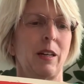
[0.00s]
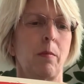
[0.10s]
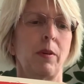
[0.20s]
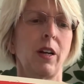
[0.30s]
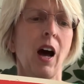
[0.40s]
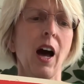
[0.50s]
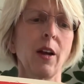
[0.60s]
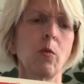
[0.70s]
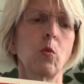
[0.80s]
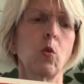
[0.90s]
But
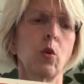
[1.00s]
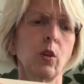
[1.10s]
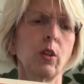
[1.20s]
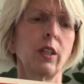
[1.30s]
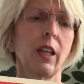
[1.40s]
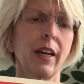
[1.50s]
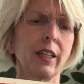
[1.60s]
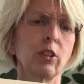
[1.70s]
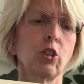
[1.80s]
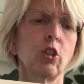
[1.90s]
I would
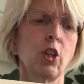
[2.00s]
like to